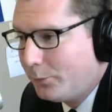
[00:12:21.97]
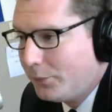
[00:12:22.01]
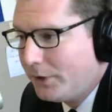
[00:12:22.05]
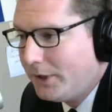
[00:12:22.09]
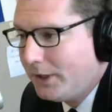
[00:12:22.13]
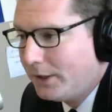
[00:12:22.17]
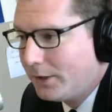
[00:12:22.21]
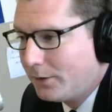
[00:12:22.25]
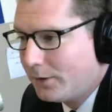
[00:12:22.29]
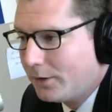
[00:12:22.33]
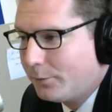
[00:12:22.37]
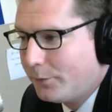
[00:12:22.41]

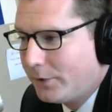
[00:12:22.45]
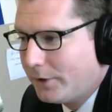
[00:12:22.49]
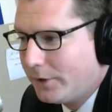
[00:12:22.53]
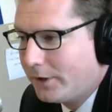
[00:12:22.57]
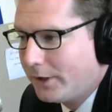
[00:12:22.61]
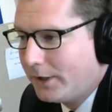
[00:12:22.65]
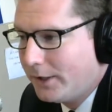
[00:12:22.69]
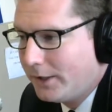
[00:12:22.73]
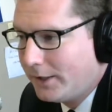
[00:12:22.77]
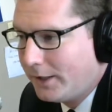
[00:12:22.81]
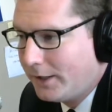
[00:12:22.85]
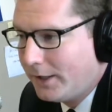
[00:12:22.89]
peak
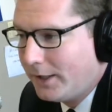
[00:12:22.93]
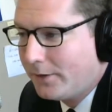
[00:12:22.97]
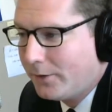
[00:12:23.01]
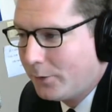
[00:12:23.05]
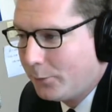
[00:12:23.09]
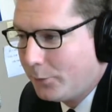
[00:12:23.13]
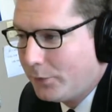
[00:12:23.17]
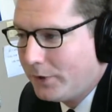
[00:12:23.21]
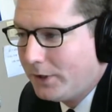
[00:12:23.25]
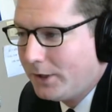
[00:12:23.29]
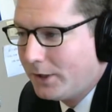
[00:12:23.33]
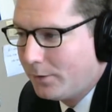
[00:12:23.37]
period and the
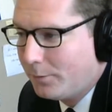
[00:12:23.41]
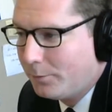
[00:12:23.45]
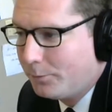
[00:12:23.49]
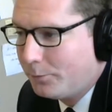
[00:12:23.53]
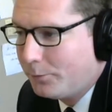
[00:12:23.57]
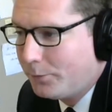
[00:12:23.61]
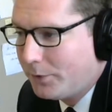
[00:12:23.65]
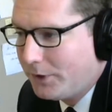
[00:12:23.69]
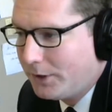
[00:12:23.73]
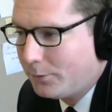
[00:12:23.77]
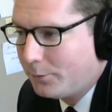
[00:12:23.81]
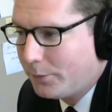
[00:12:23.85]
P M
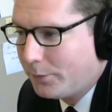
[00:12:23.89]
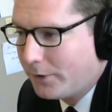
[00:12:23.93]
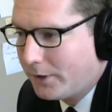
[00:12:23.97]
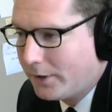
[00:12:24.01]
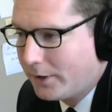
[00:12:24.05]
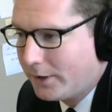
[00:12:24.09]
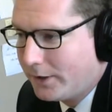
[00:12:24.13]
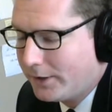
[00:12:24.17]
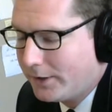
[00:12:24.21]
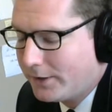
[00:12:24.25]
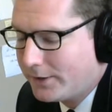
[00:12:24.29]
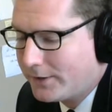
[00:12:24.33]
peak
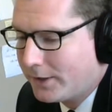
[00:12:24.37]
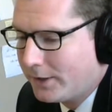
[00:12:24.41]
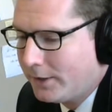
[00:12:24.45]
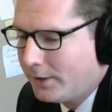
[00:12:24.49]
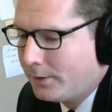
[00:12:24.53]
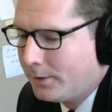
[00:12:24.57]
periods